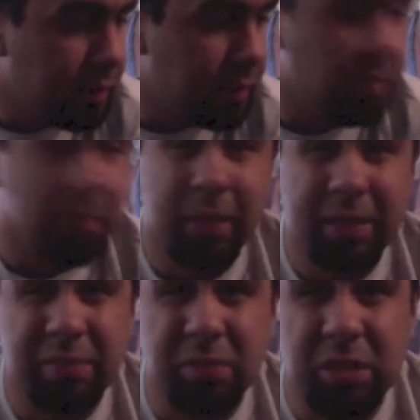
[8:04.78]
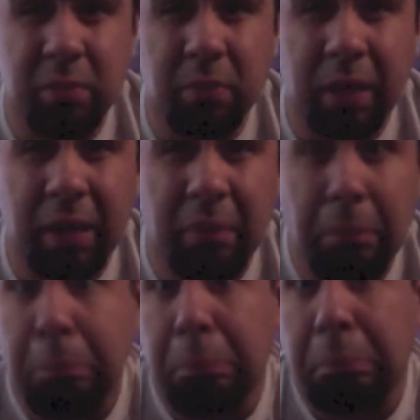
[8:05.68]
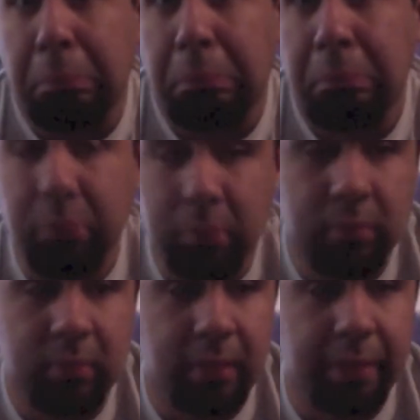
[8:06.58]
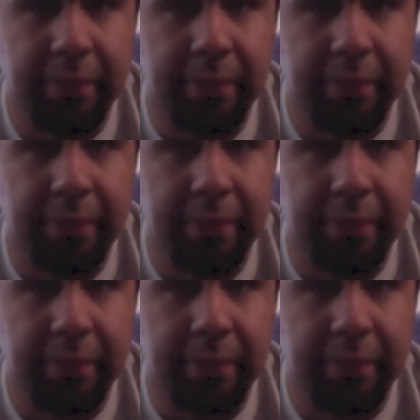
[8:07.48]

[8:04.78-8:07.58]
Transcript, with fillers: Maybe get some cheap RAM. I don't